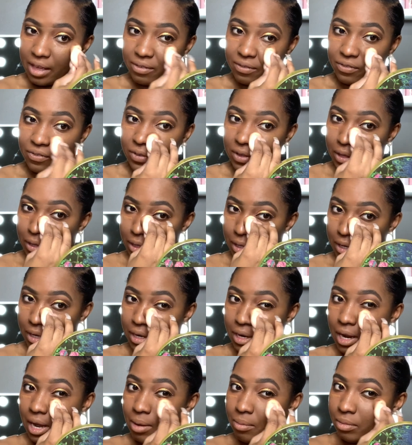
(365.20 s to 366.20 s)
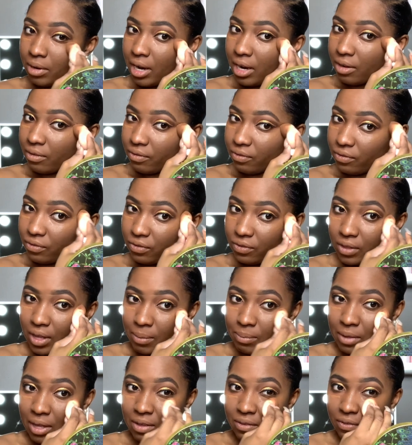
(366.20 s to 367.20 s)
feeling. I'm not
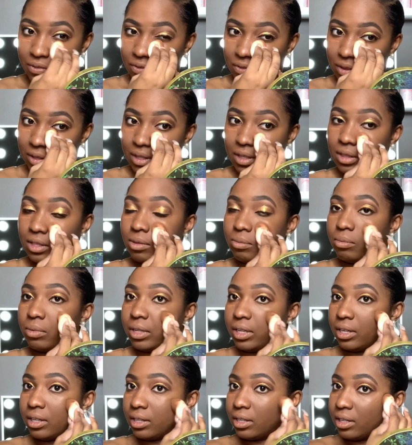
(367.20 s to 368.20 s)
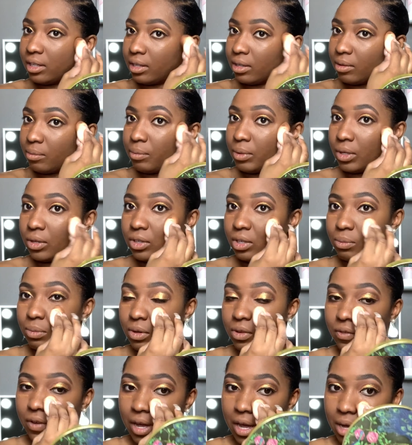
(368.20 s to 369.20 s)
feeling the buildable
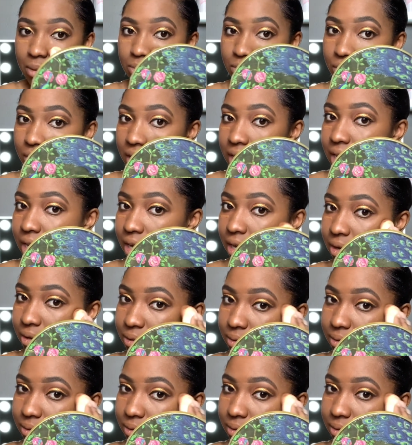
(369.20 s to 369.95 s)
vibes right now.